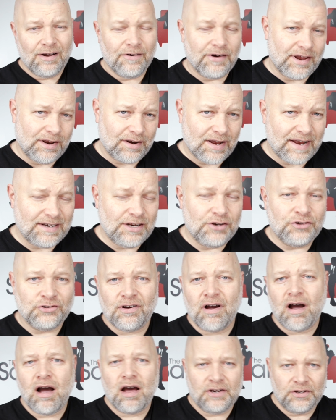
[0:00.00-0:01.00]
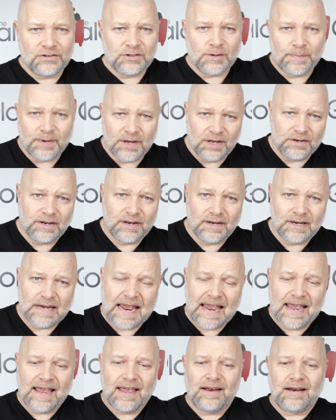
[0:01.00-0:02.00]
All right, I need your honest opinion,
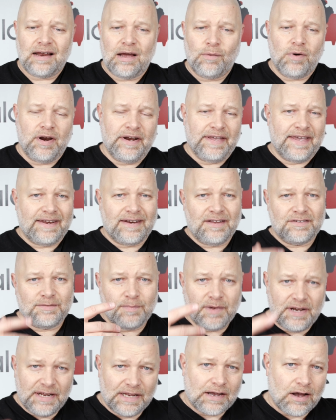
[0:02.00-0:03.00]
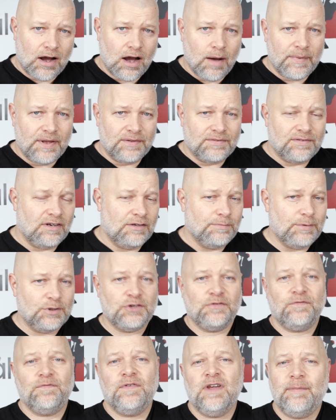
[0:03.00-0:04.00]
and I want to get as many comments and as
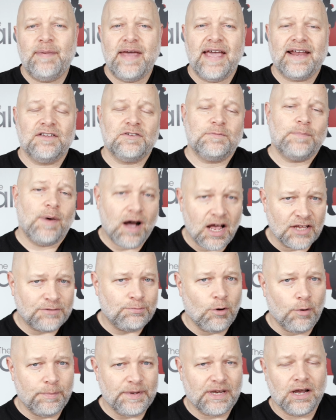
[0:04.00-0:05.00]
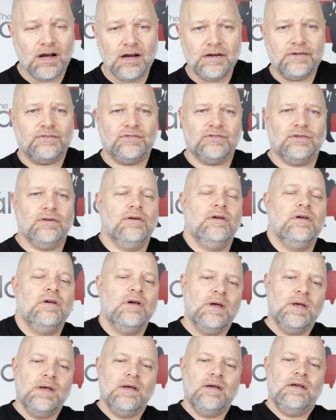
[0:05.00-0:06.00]
much feedback as possible, because
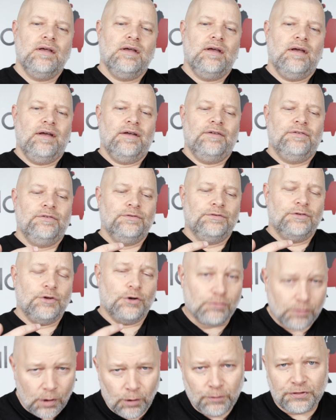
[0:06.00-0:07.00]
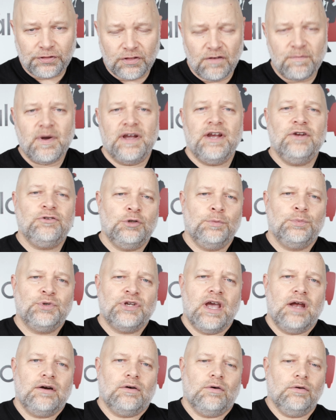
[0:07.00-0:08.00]
the growth of my YouTube
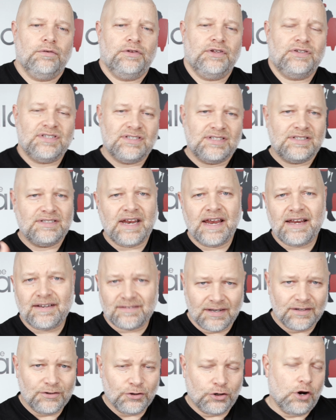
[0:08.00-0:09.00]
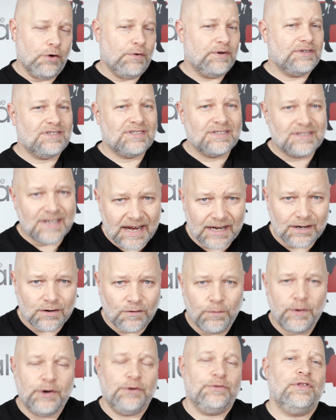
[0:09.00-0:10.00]
channel, the current state
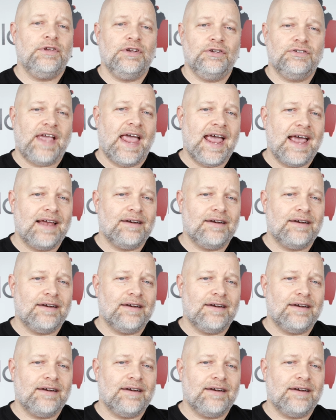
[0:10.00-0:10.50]
of where things